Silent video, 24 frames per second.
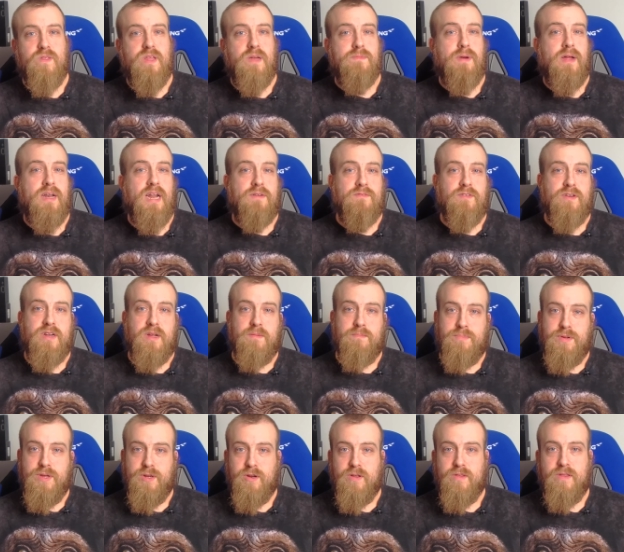them on every
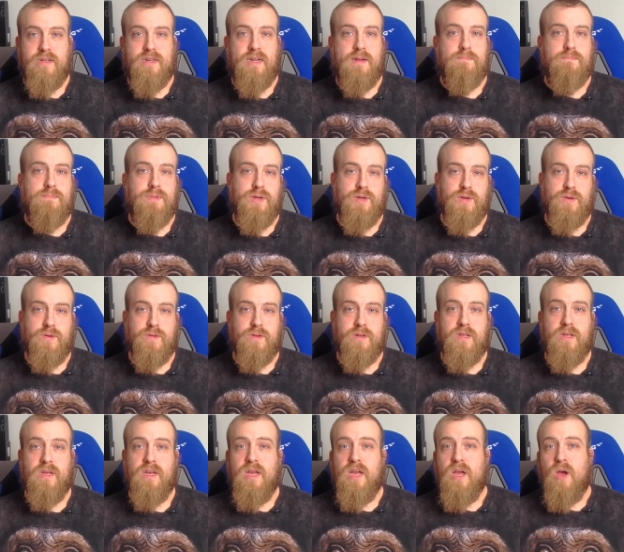computer that I
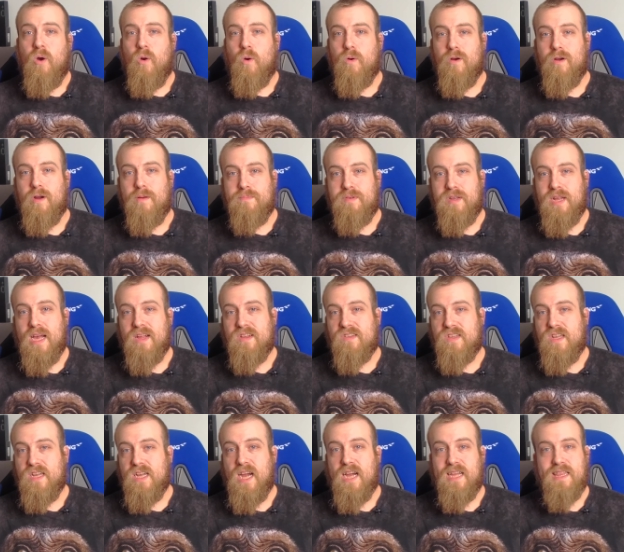build or I'm
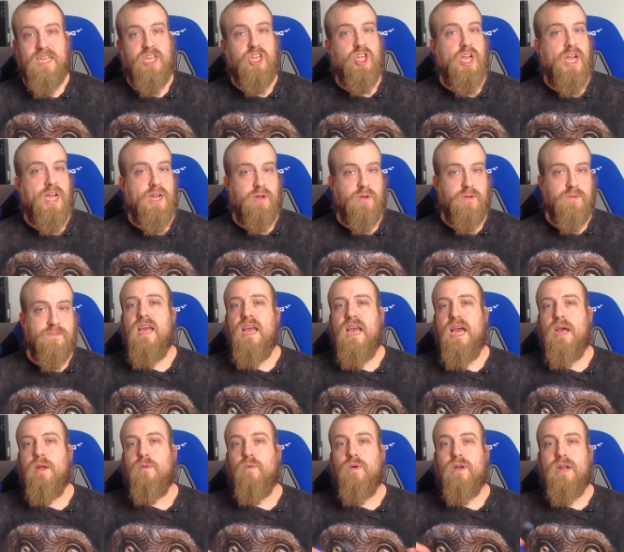testing on the channel.
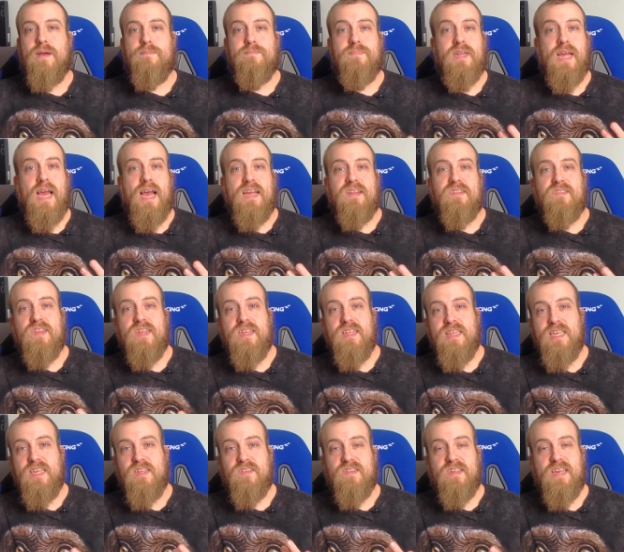And when I'm
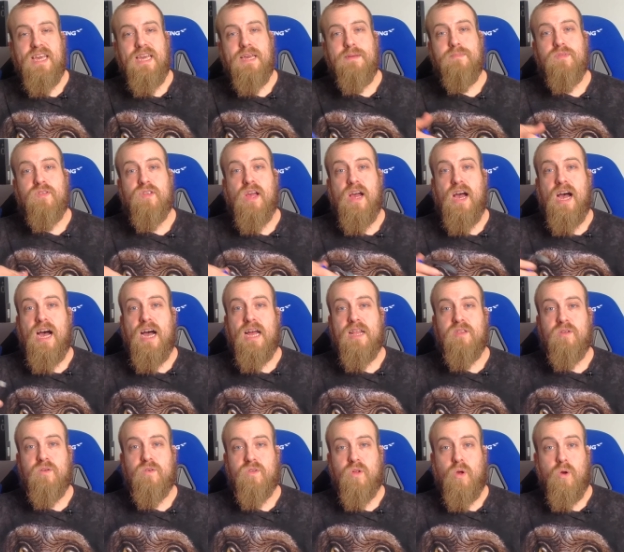testing these games
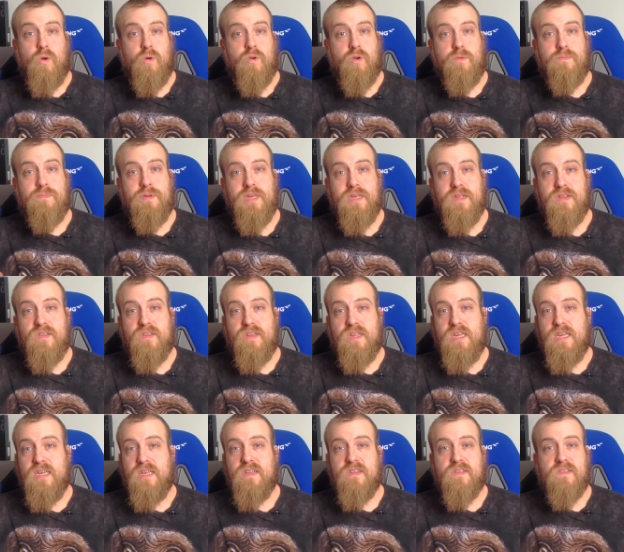on those older
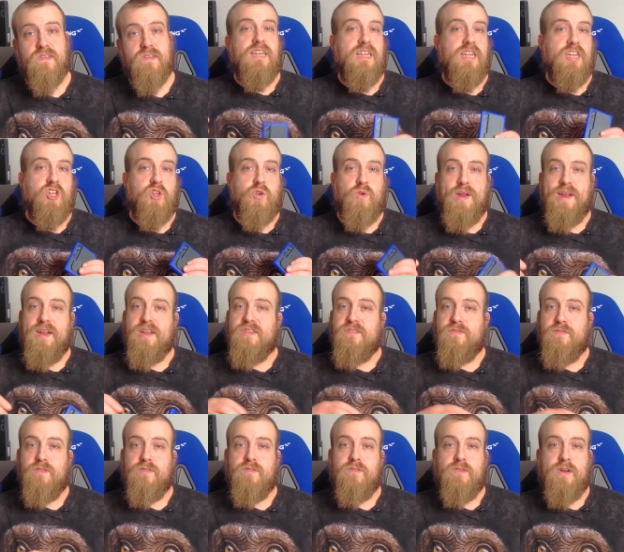PCs, the
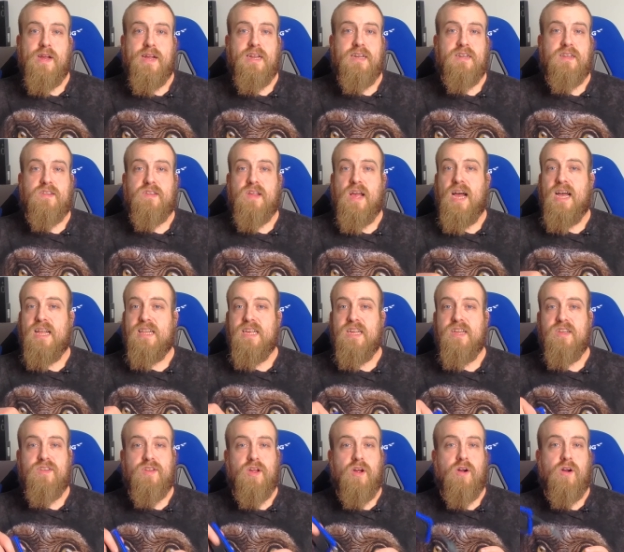transfer rates on
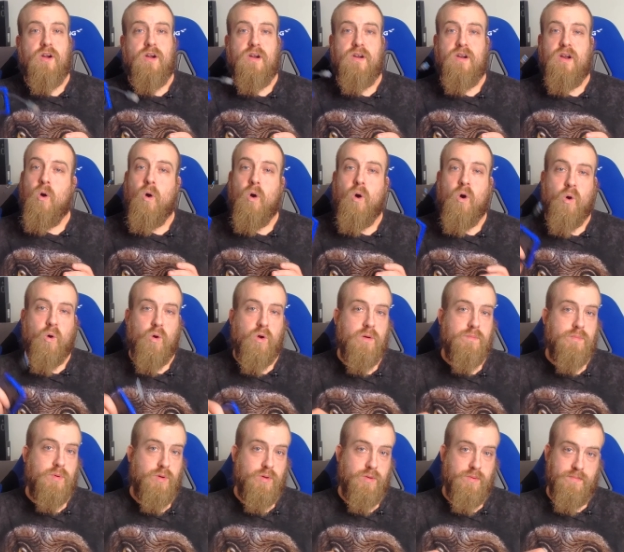these are
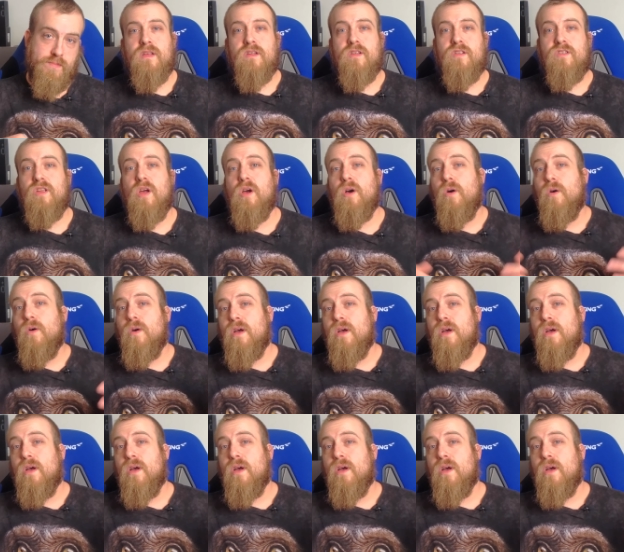horrible. So